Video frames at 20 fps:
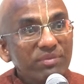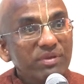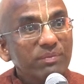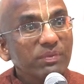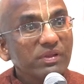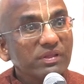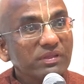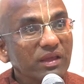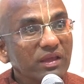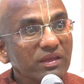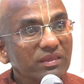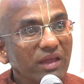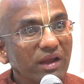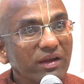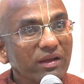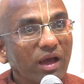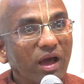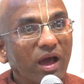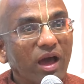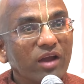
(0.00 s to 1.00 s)
people think
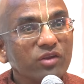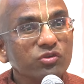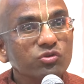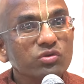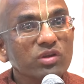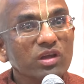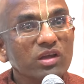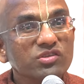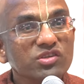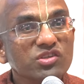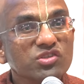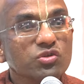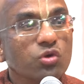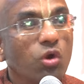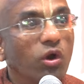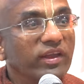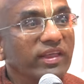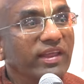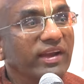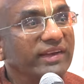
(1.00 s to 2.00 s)
that Arjuna just
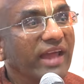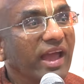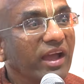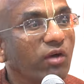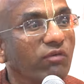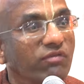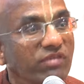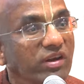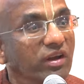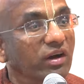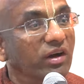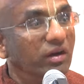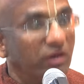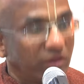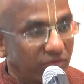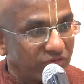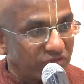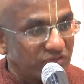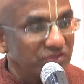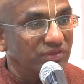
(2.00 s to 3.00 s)
got an attack of
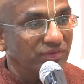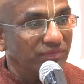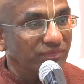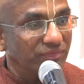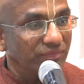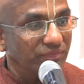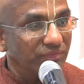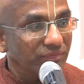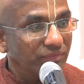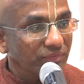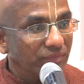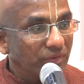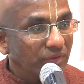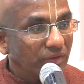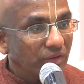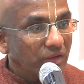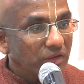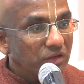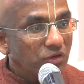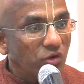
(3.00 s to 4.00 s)
nerves.
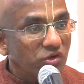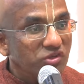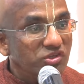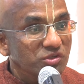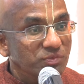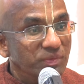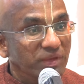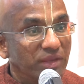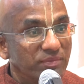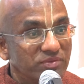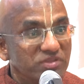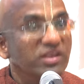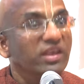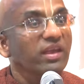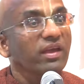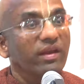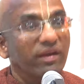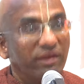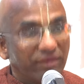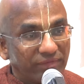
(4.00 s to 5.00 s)
You know, he just became
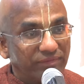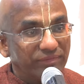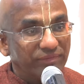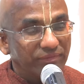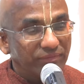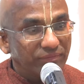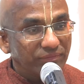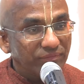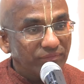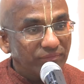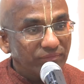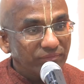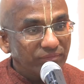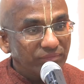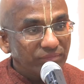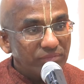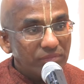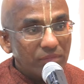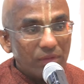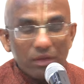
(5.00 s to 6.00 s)
scared.
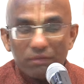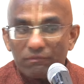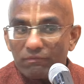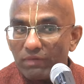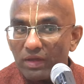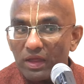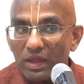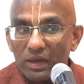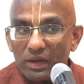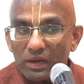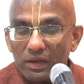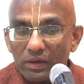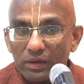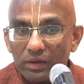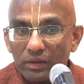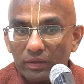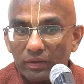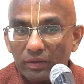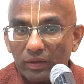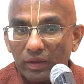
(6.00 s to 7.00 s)

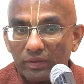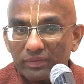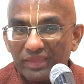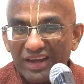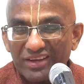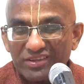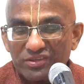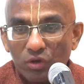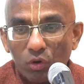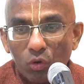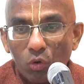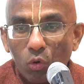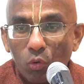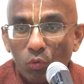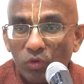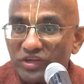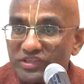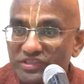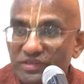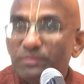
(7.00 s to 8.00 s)
Well, that's an
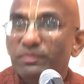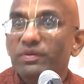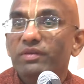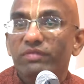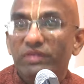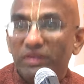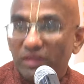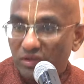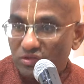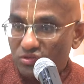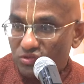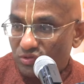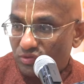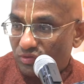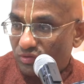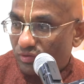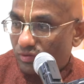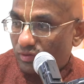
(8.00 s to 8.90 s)
oversimplification.